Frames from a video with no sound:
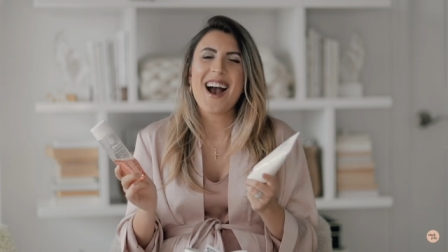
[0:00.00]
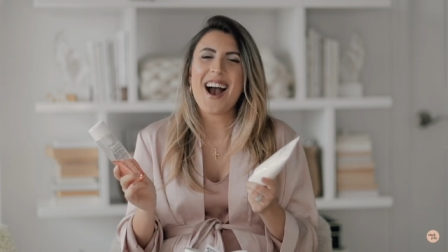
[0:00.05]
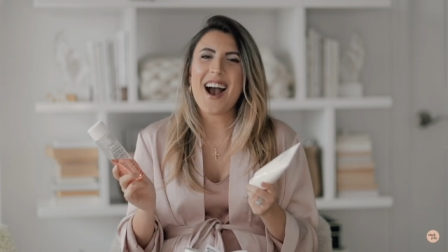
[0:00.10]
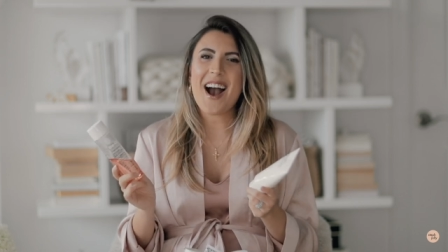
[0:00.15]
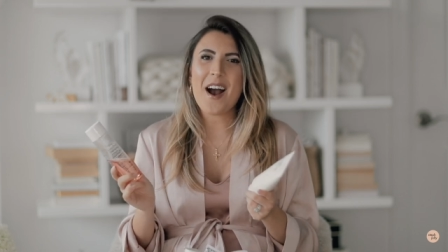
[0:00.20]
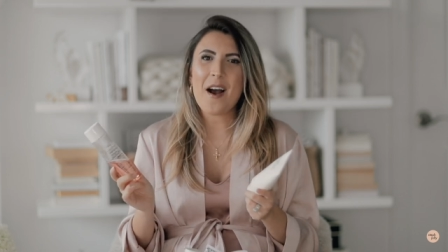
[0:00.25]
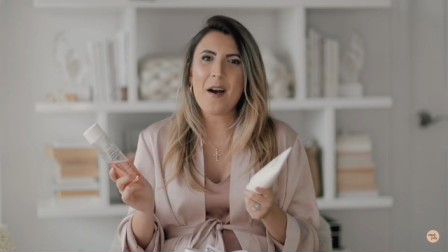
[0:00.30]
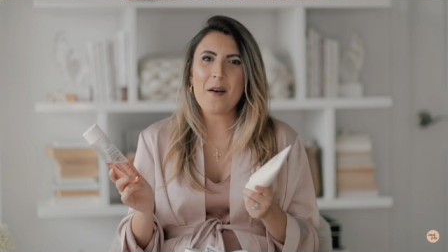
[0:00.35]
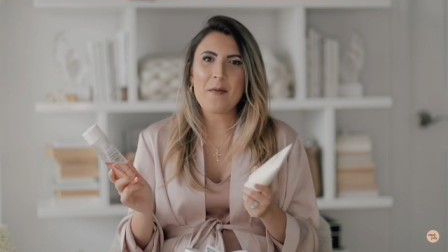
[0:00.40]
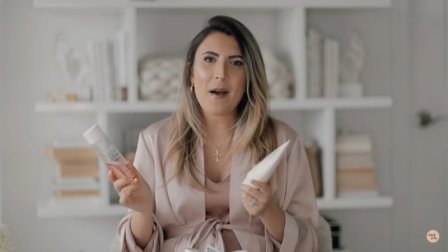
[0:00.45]

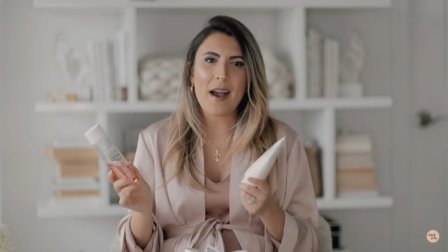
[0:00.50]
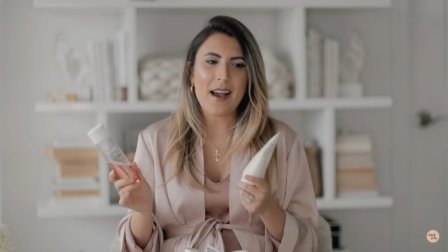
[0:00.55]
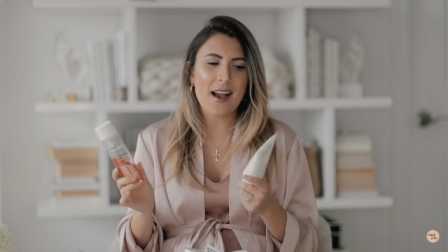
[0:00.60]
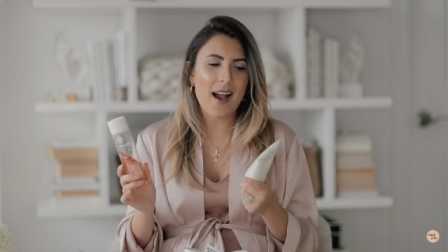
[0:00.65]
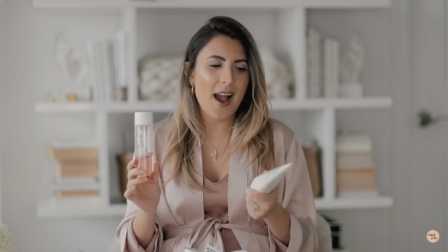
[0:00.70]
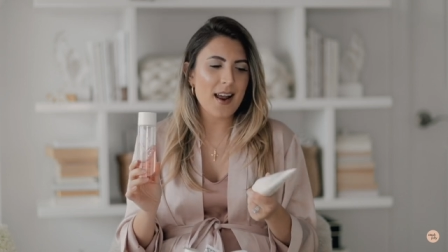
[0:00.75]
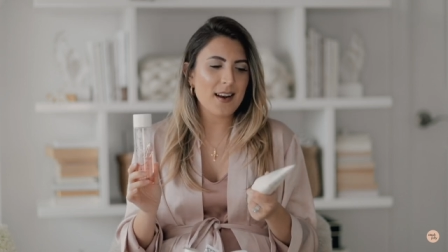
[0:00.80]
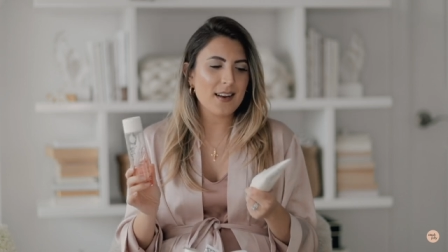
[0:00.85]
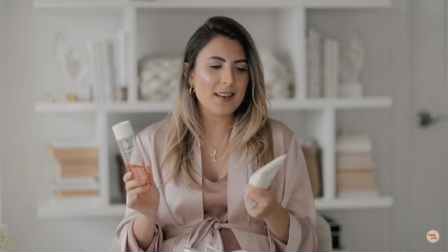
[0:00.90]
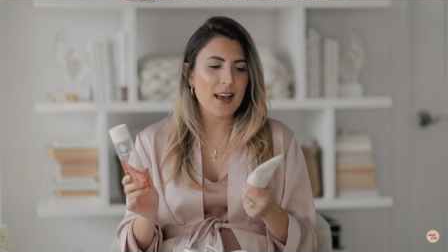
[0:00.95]
Um, I
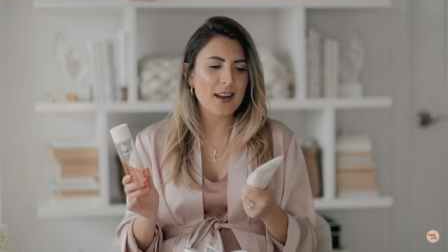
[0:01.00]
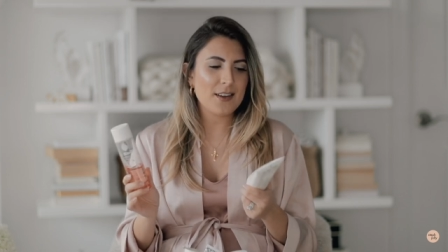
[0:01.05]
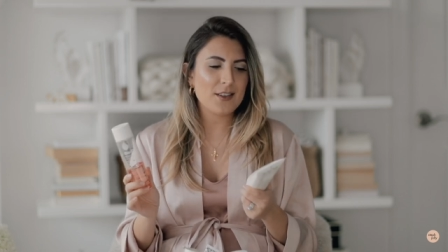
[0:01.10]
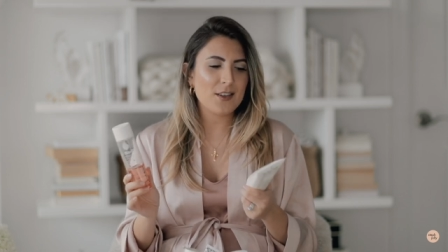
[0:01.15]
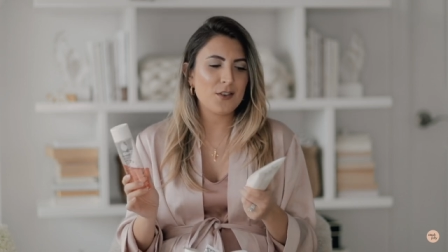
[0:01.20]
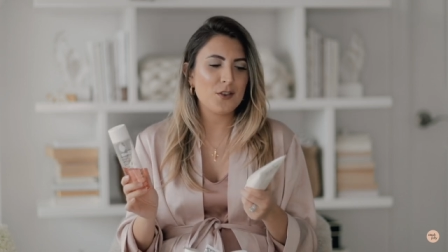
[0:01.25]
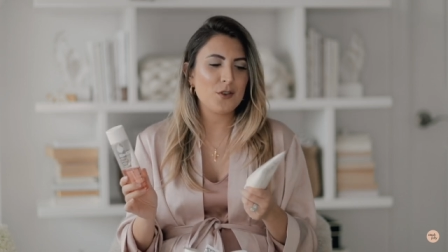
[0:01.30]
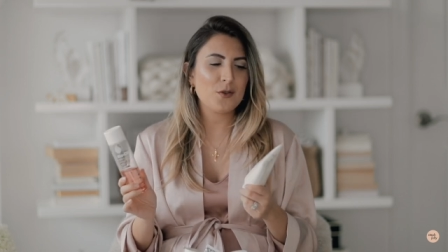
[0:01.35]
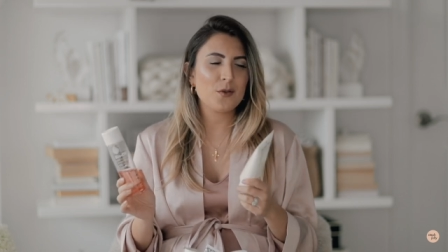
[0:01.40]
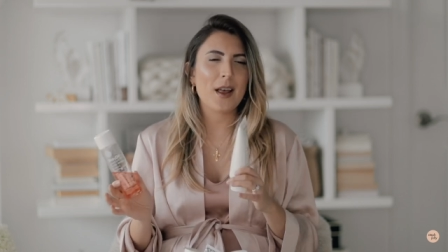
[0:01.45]
kind of like
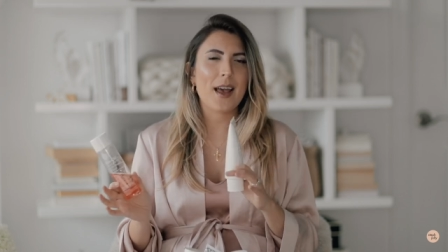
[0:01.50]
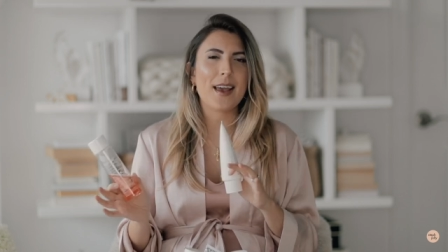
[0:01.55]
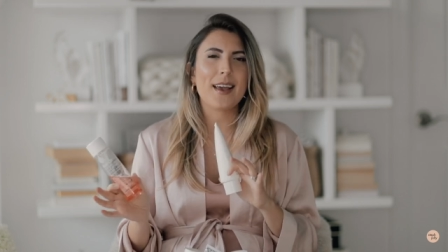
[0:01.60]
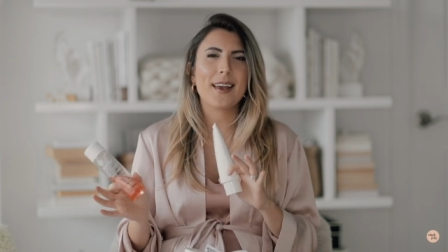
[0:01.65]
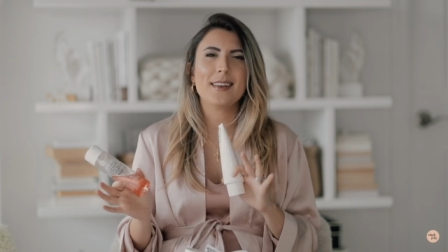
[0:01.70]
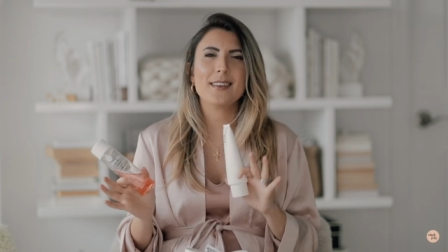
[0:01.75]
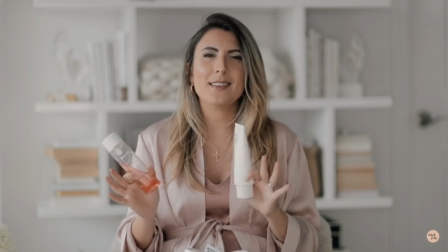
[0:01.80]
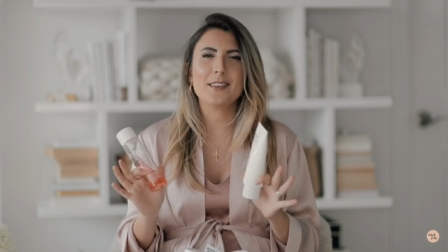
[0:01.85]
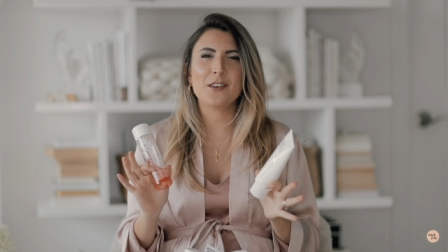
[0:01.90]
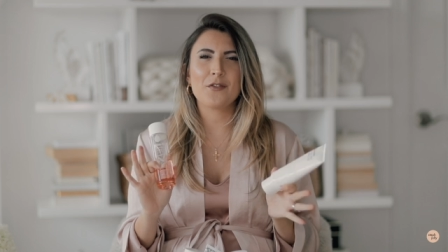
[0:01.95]
to do
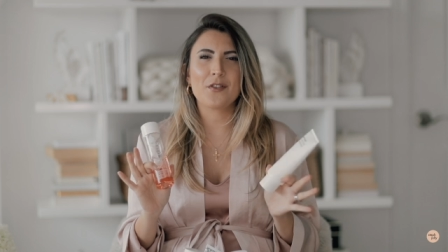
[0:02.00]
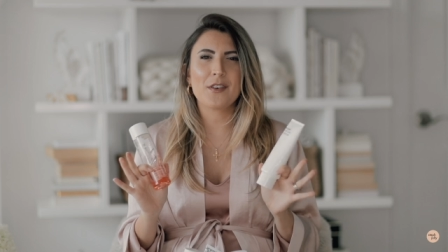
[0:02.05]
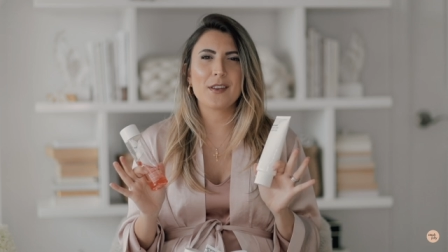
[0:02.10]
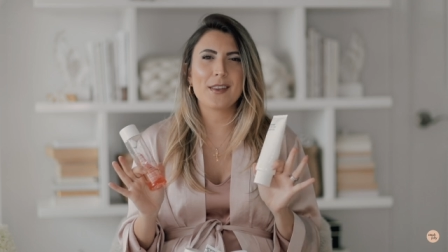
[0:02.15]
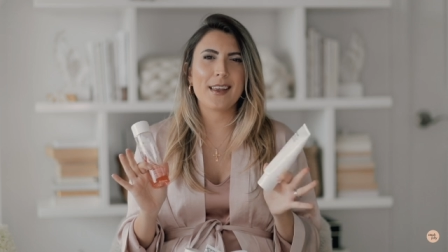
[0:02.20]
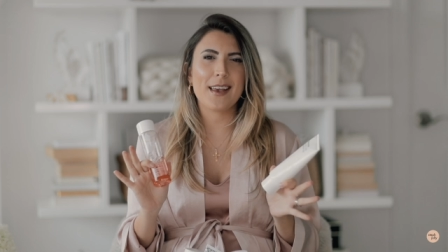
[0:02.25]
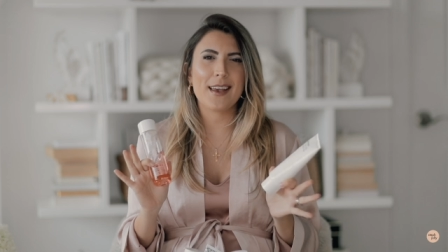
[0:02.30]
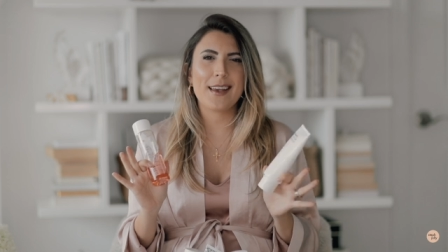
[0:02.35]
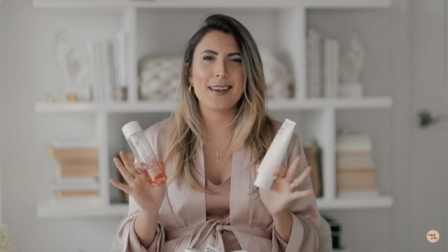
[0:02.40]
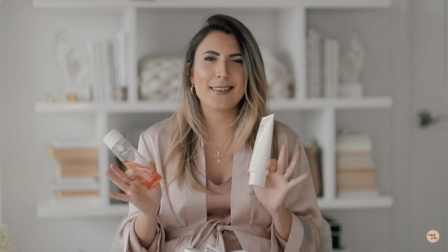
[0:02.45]
like
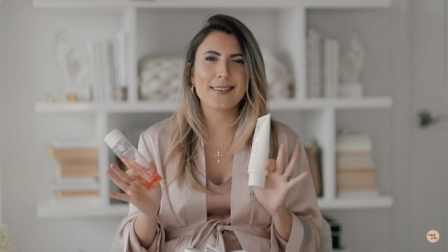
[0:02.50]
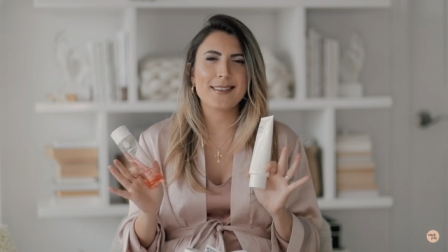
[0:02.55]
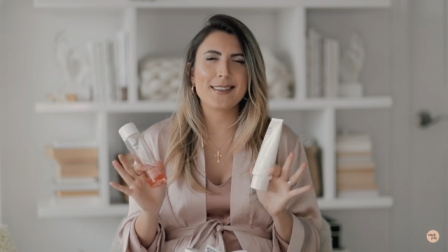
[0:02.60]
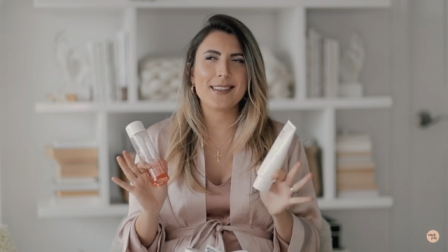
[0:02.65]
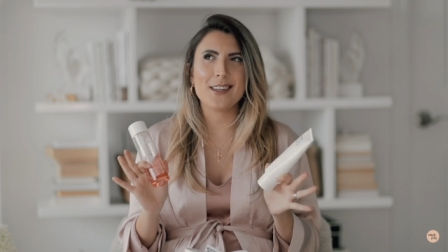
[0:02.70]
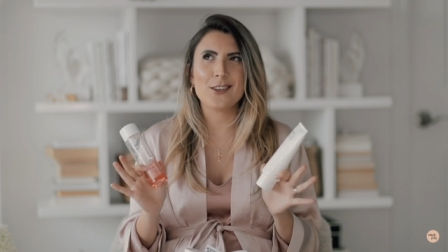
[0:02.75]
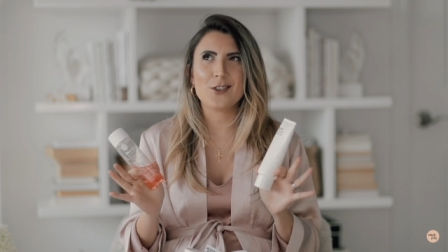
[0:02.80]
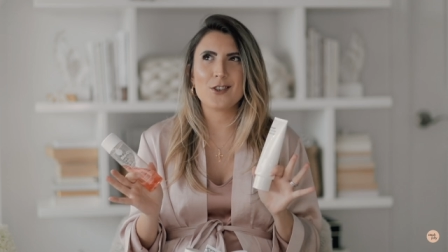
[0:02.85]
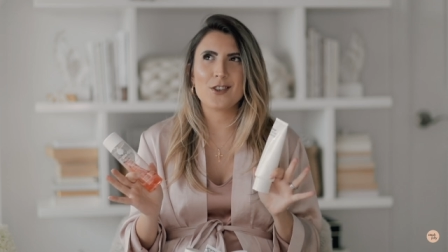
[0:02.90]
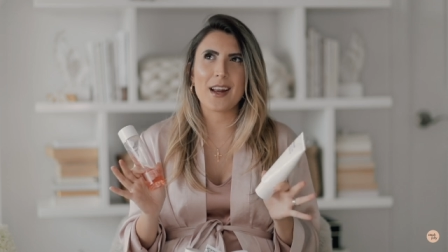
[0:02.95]
different things
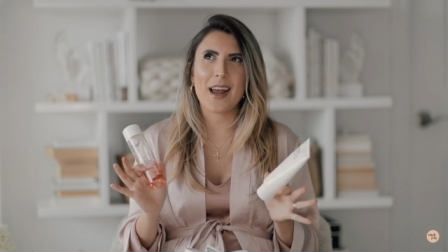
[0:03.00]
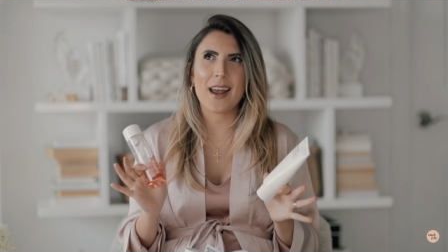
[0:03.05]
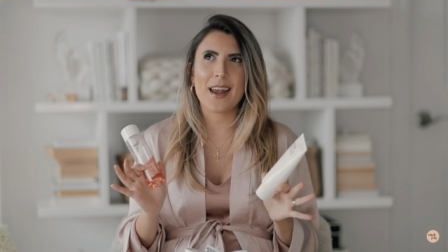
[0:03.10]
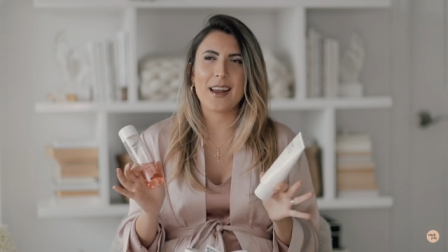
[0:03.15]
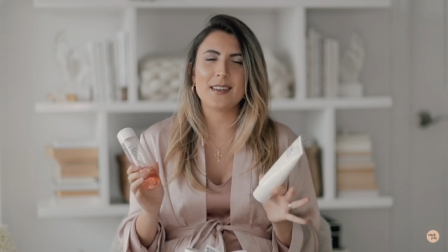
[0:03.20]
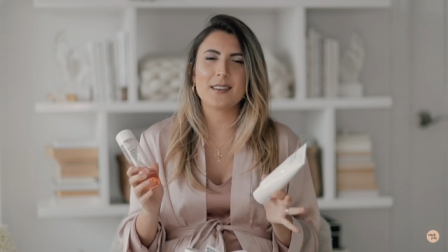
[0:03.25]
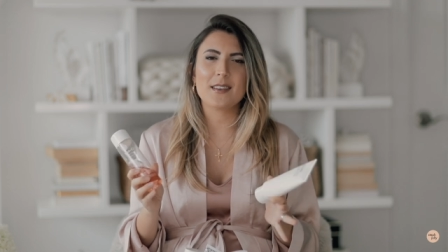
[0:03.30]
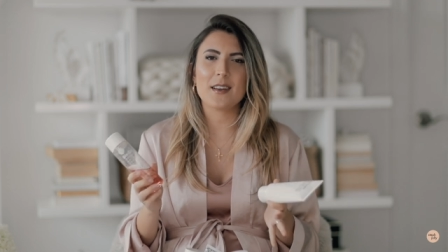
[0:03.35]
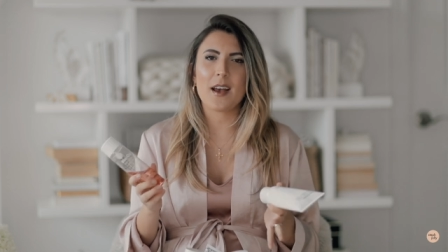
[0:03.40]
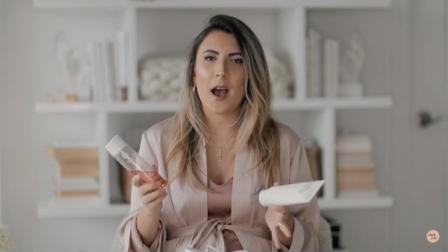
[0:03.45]
each
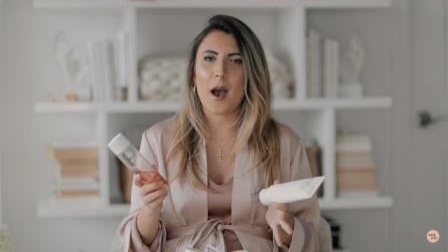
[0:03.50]
night,